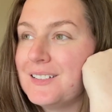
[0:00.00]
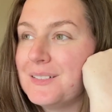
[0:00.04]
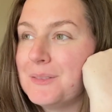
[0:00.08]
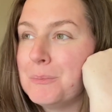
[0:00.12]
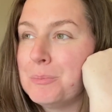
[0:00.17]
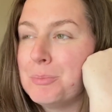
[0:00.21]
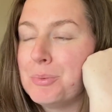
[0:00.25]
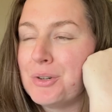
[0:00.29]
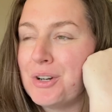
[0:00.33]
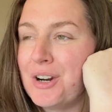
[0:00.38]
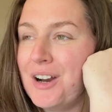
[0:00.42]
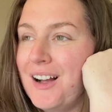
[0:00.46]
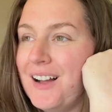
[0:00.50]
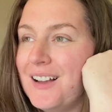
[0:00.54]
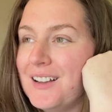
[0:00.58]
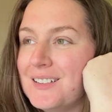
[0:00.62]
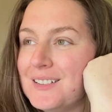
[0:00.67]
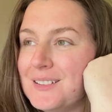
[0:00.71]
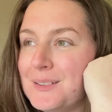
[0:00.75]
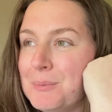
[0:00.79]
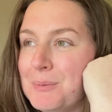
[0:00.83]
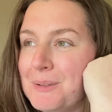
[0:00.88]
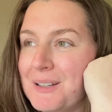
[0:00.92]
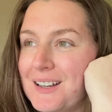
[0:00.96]

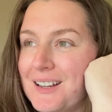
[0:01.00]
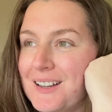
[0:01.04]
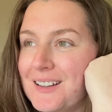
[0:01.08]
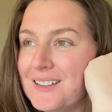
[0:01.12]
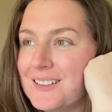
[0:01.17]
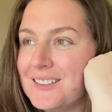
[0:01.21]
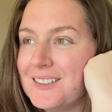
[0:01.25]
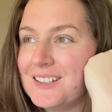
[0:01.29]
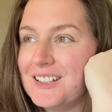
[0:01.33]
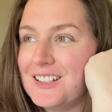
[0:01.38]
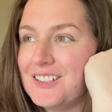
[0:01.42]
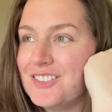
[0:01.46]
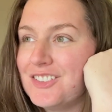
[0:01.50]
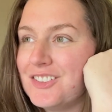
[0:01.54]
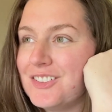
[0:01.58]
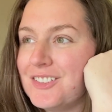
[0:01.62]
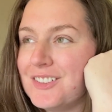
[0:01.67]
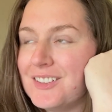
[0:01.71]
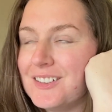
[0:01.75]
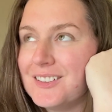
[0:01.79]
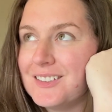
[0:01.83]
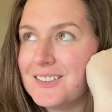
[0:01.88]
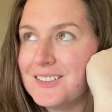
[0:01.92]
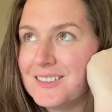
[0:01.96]
bras because it's
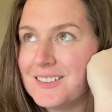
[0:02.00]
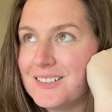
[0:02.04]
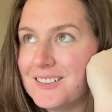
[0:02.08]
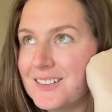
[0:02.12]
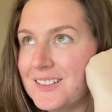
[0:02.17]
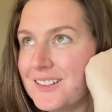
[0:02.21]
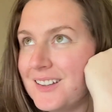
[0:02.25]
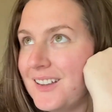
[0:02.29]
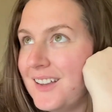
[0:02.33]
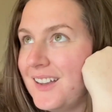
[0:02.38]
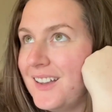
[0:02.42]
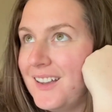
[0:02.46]
just,